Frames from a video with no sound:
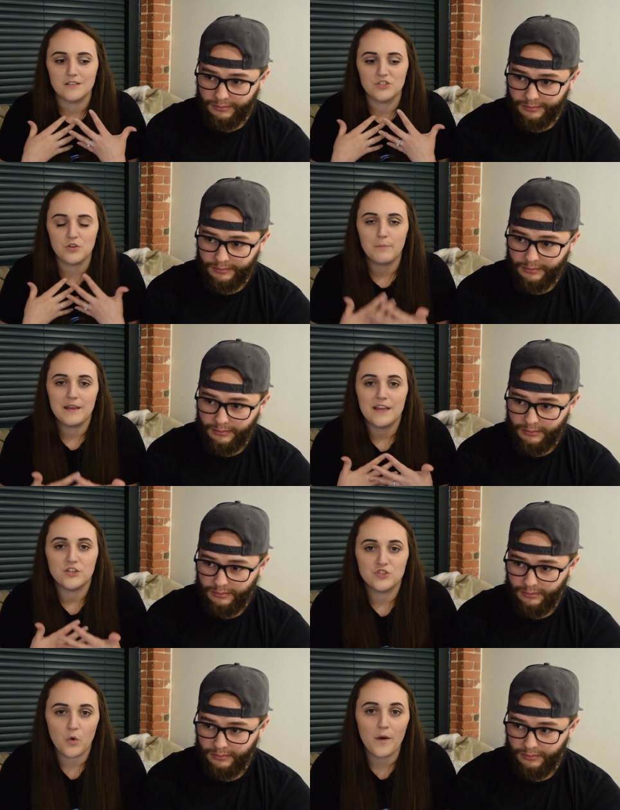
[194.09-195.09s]
Speaker 1: to be
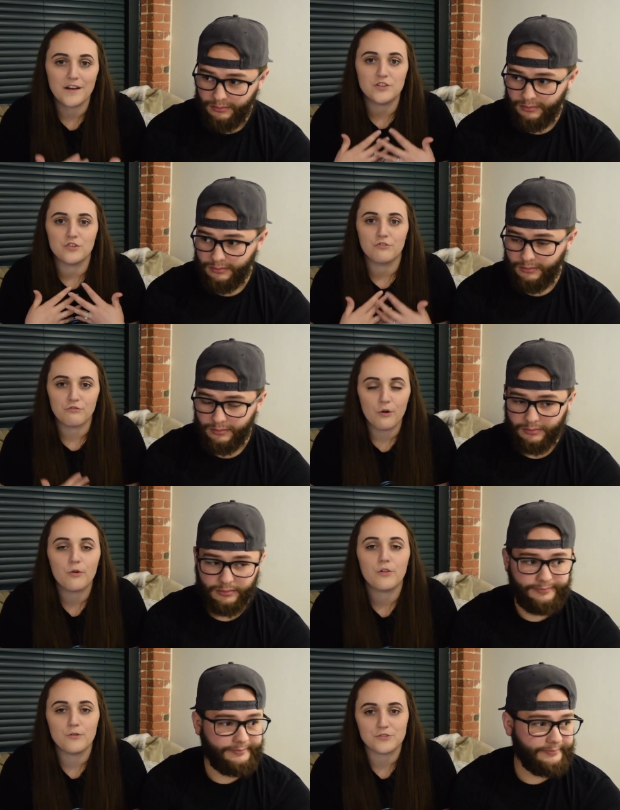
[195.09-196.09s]
enjoyed, to grow
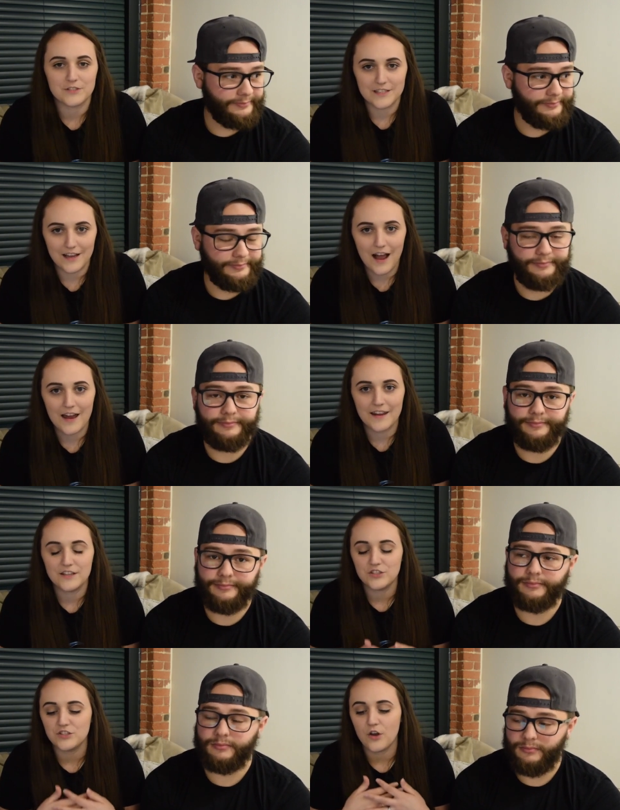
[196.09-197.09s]
closer to God.
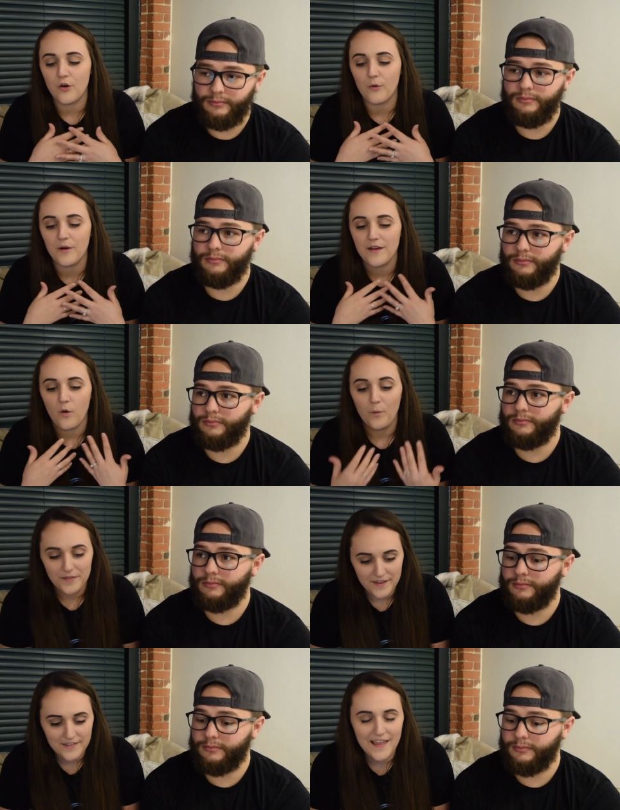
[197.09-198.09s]
And so
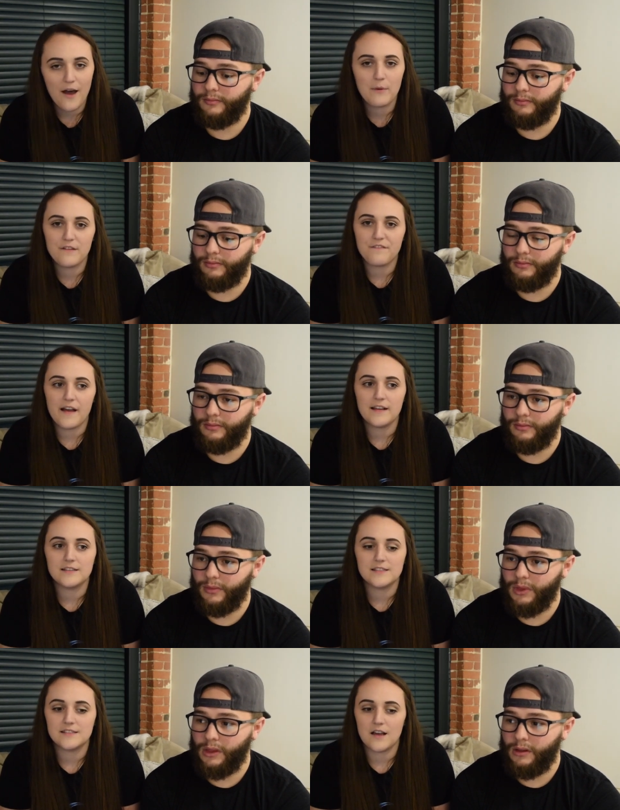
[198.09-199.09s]
within that we
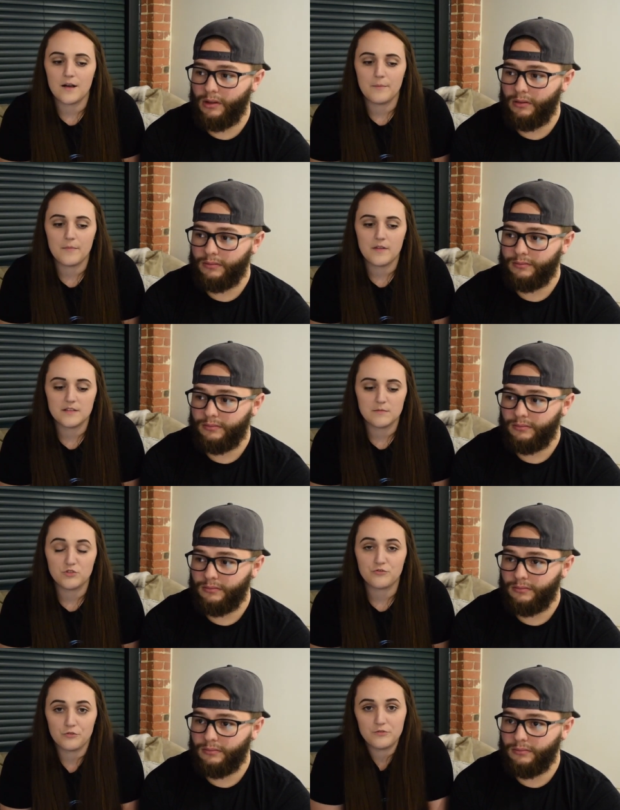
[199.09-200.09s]
find some some
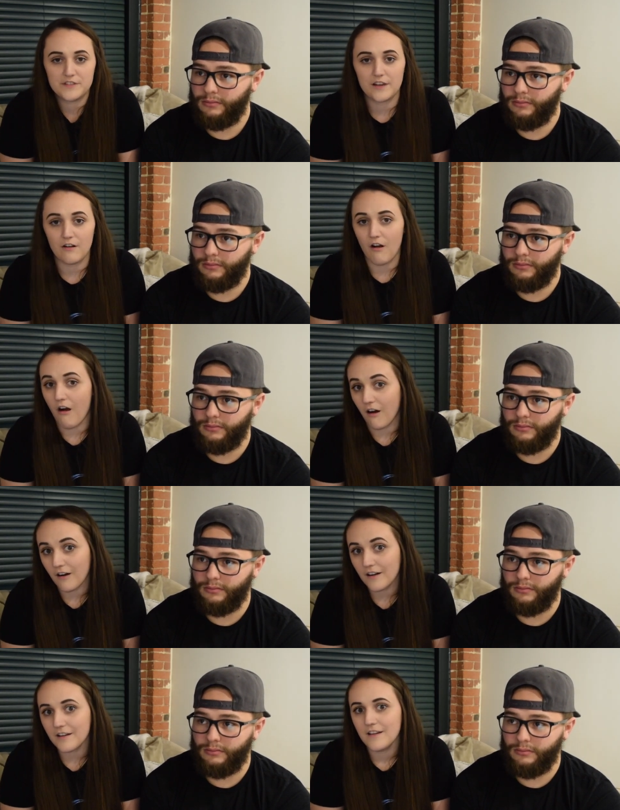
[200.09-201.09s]
truths that are
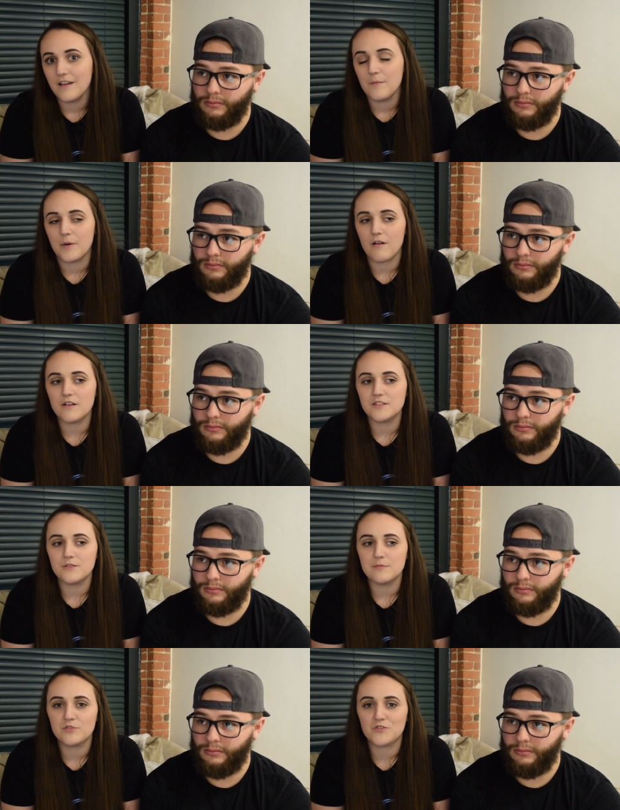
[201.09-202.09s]
hard, but also
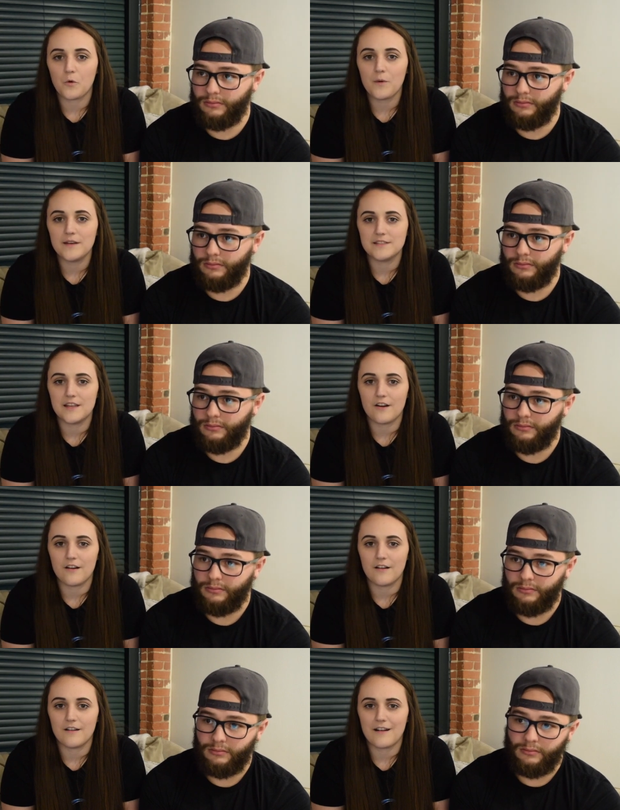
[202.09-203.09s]
some stories that
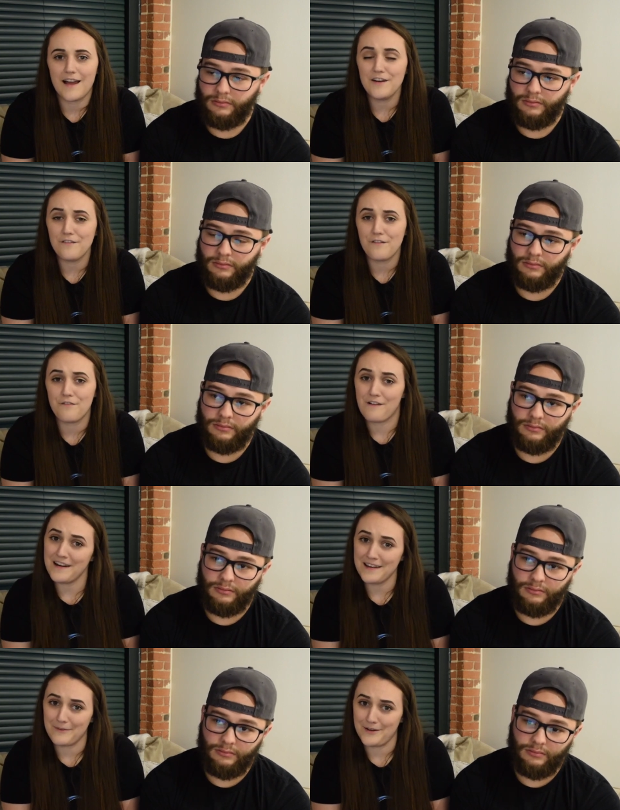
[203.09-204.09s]
are kind of
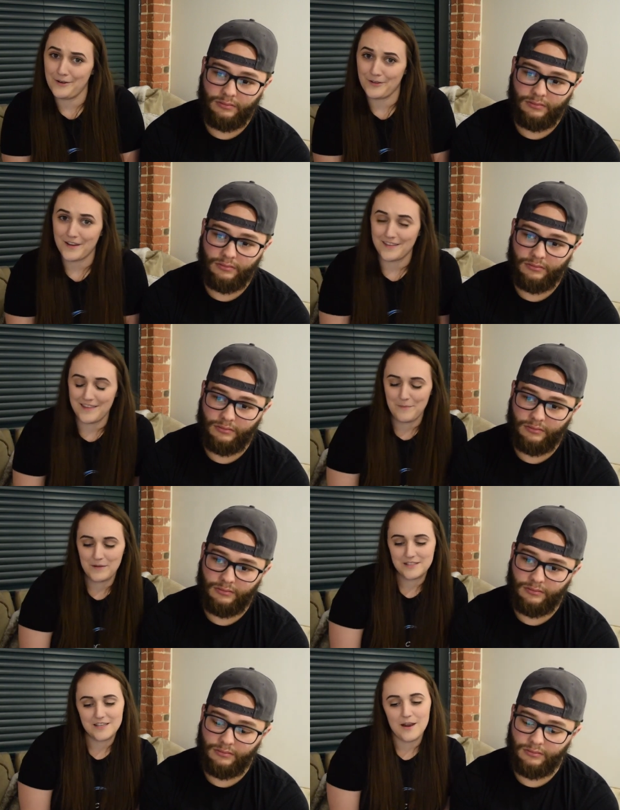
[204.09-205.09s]
funny when you look at them.
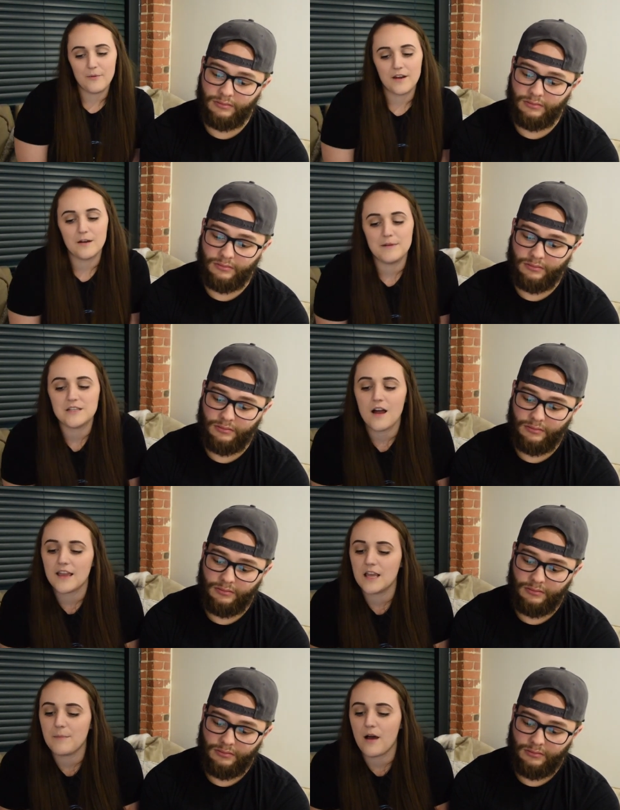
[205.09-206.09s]
And today we're going to be
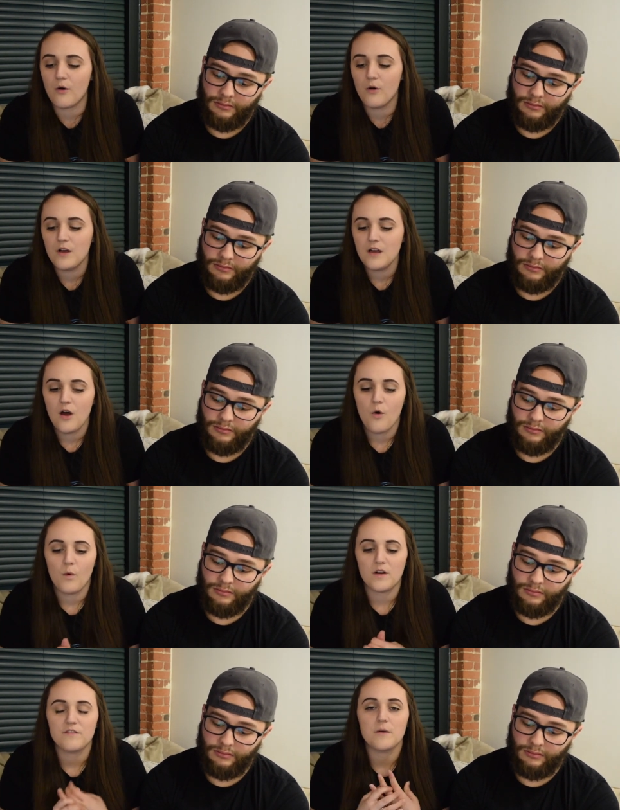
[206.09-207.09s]
talking about
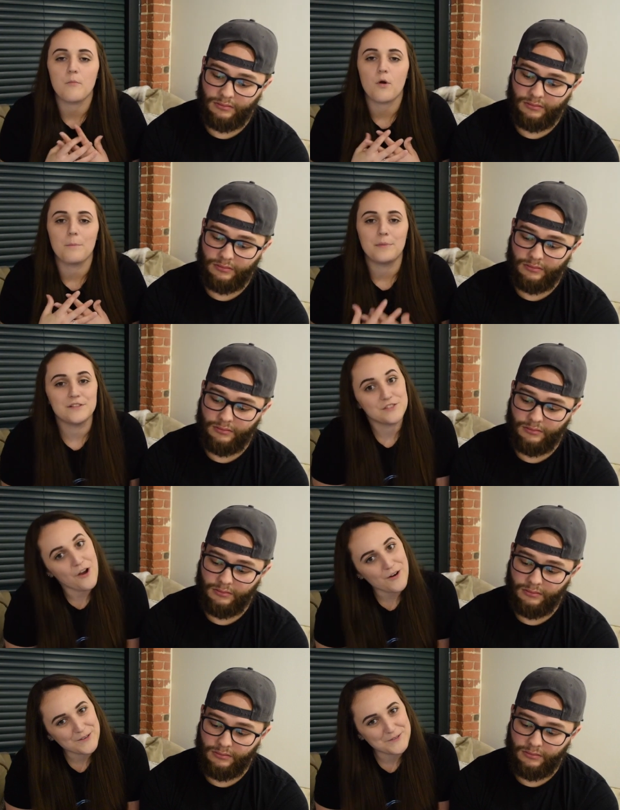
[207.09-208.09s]
one of the more
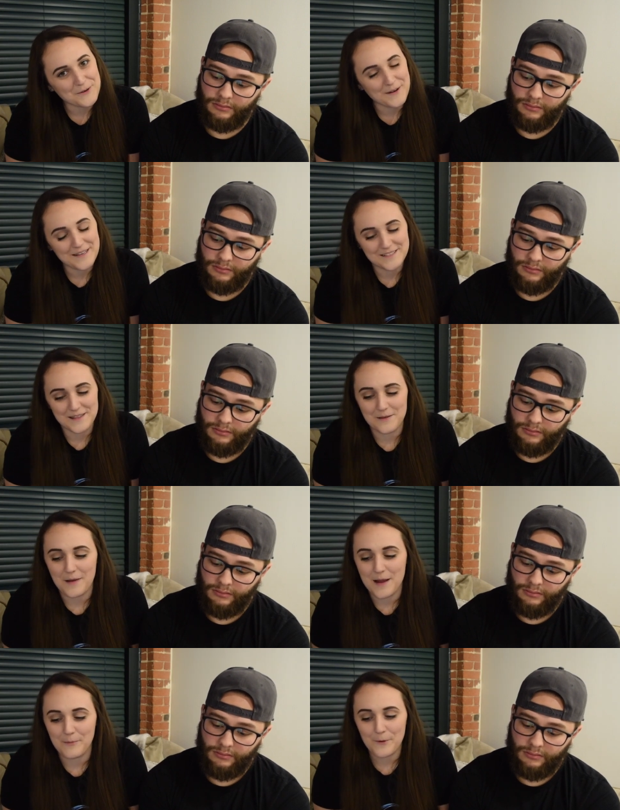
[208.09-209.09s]
bizarre stories in the
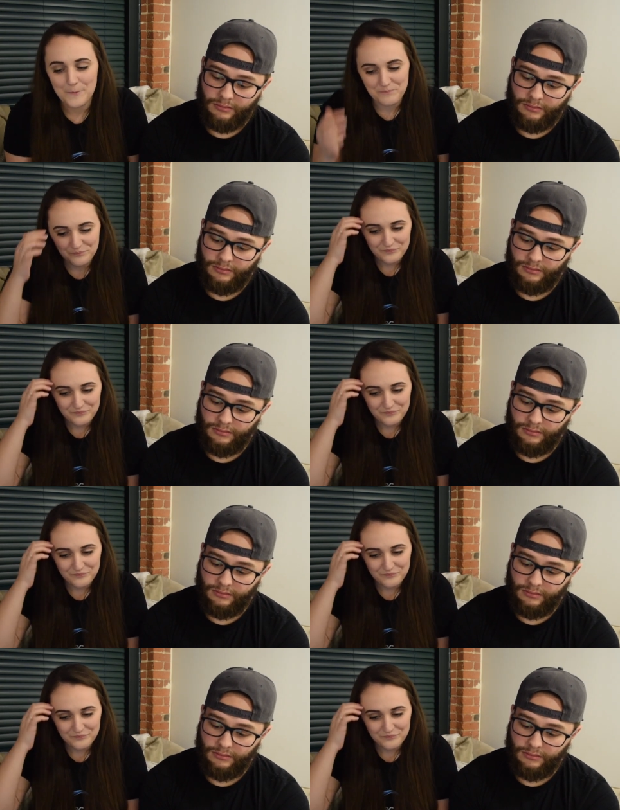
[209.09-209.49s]
Bible.